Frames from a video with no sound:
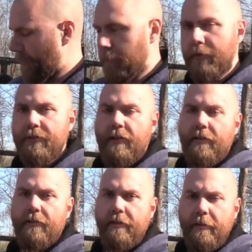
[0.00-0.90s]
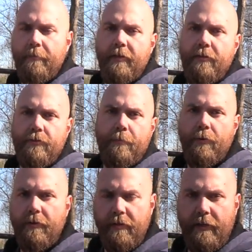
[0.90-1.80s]
We appreciate them and their
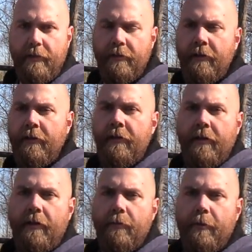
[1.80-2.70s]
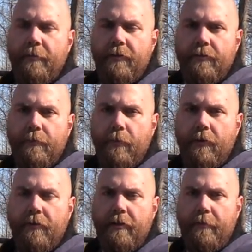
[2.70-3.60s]
support, and uh, we hope that you
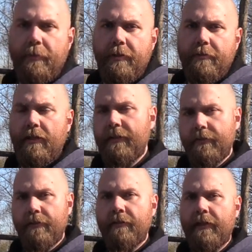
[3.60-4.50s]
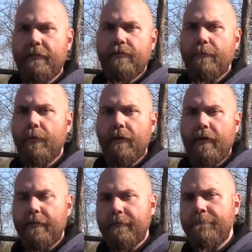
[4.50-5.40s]
support the companies that that support
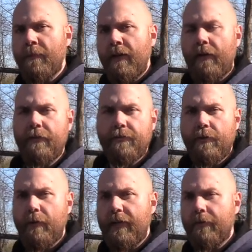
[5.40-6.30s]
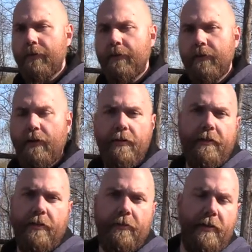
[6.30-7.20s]
us. Also, while you are on
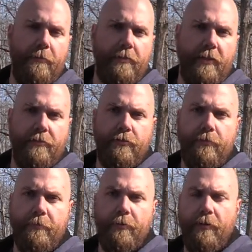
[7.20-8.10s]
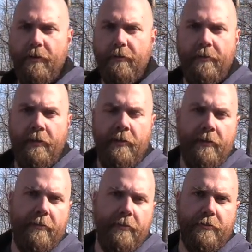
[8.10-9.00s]
the internet, which I assume you are
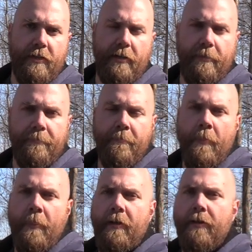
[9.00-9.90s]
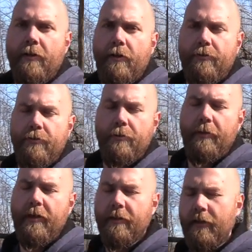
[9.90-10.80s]
at this time, uh, go to
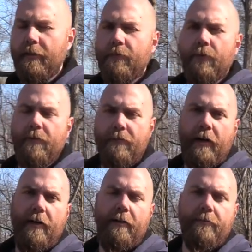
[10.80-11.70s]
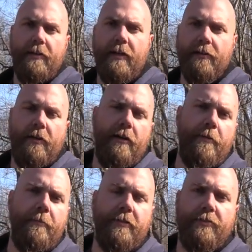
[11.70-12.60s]

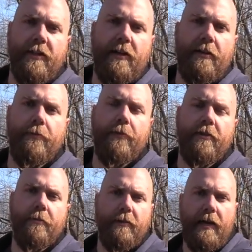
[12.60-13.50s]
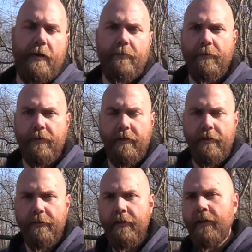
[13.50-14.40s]
hickok45.com and check out everything we have over
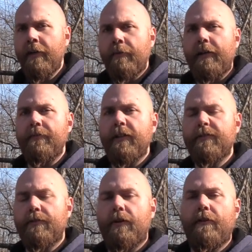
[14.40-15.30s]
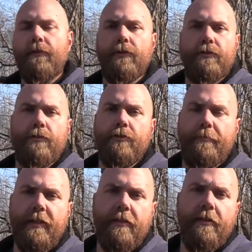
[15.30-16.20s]
there. We have links to all of our social
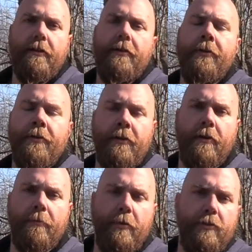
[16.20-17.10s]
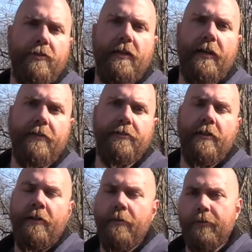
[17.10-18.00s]
media, our merchandise,
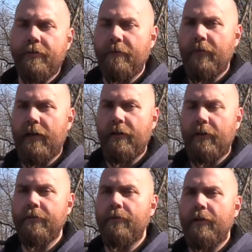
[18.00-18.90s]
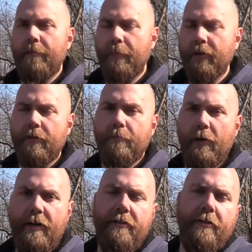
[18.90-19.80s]
which you can find also at
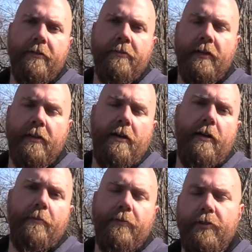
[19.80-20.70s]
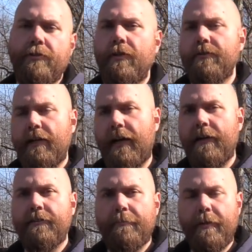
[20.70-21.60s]
bunkerbranding.com. We have t-shirts and
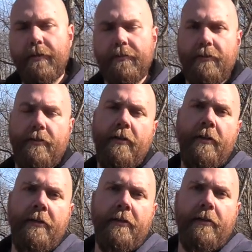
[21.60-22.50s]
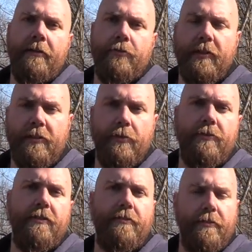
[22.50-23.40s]
hats and mugs and, and drink
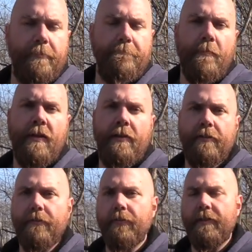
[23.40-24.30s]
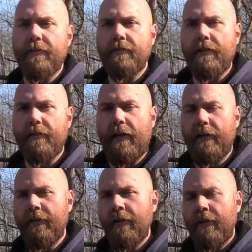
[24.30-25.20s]
koozies and, and different things like
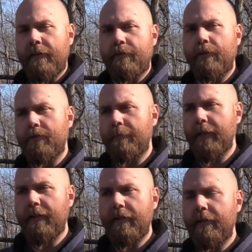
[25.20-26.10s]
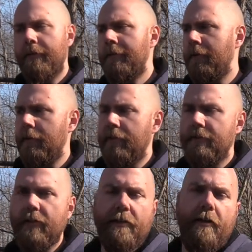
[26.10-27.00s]
that. On social media, there
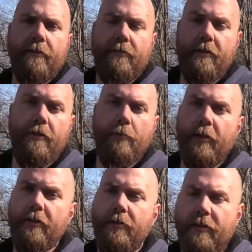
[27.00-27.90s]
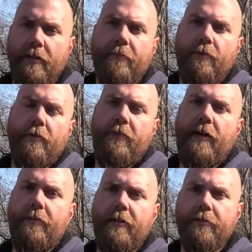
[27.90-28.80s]
is Hickok The Real Hickok
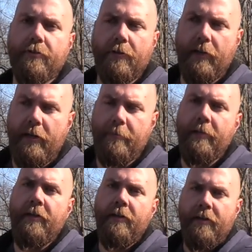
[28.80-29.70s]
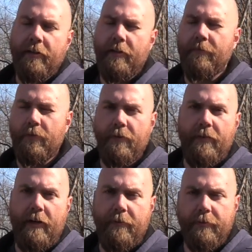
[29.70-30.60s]
45 on Instagram, Hickok
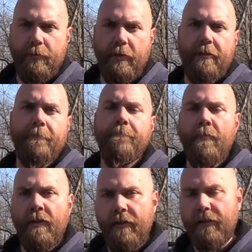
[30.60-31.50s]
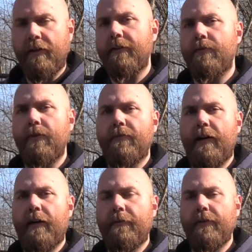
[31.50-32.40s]
45 on Twitter, Hickok
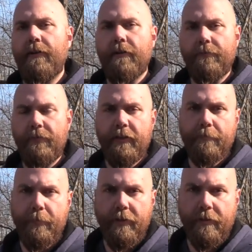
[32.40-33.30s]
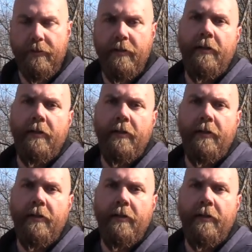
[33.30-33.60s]
45 on Facebook.